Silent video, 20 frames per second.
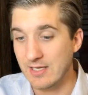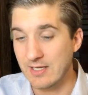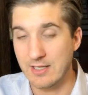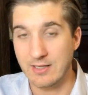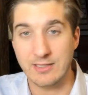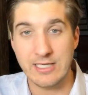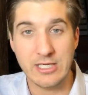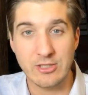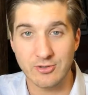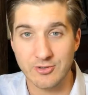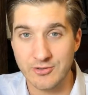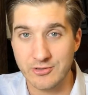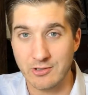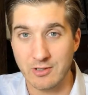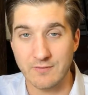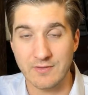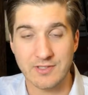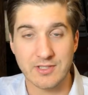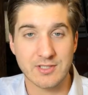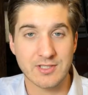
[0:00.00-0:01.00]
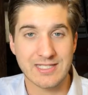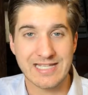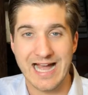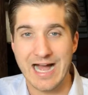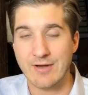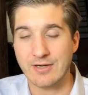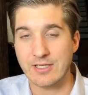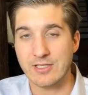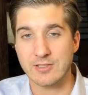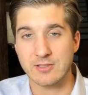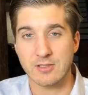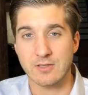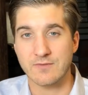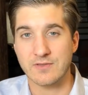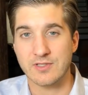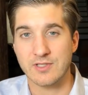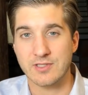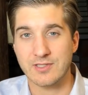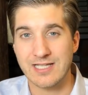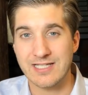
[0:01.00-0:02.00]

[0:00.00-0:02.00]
legal services, accounting services.